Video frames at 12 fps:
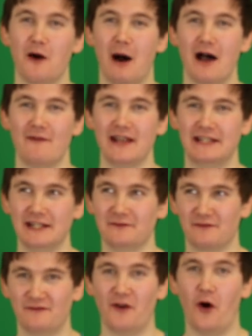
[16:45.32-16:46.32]
why they
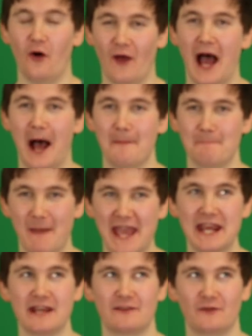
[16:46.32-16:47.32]
didn't, for that,
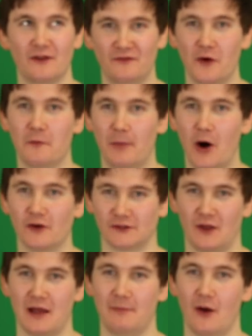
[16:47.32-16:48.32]
make the footballs
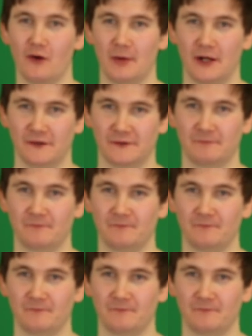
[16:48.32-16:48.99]
look like Pokeballs.